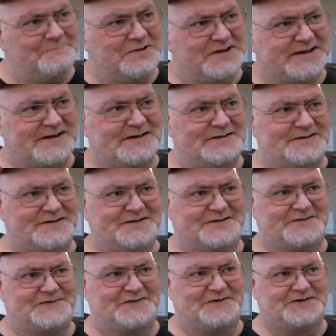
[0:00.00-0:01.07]

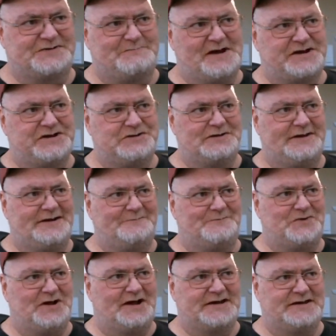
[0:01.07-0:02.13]
because the speculator
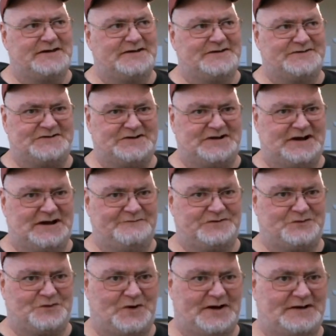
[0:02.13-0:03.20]
market is alive
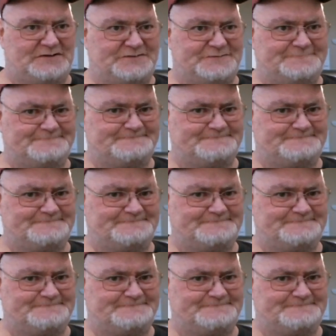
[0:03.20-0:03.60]
and well.